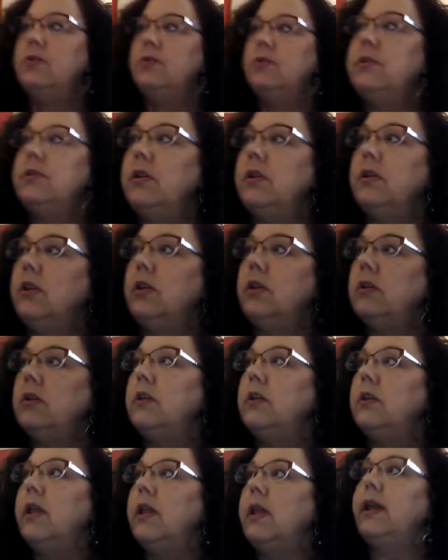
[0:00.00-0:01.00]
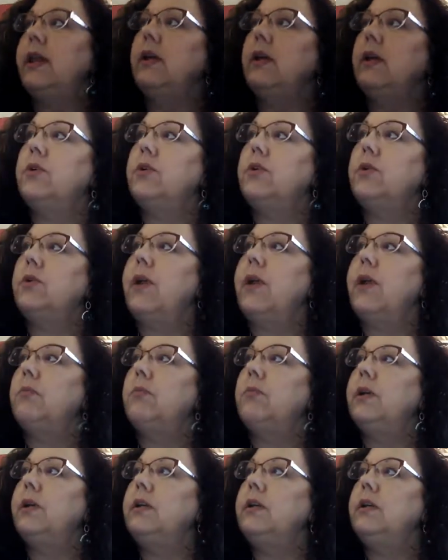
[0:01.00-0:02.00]
those look like, I could
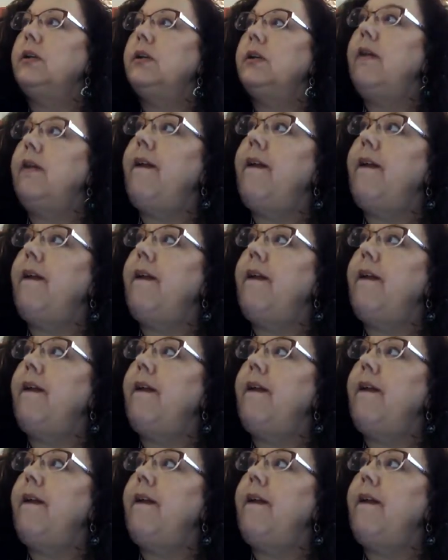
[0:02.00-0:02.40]
grab one,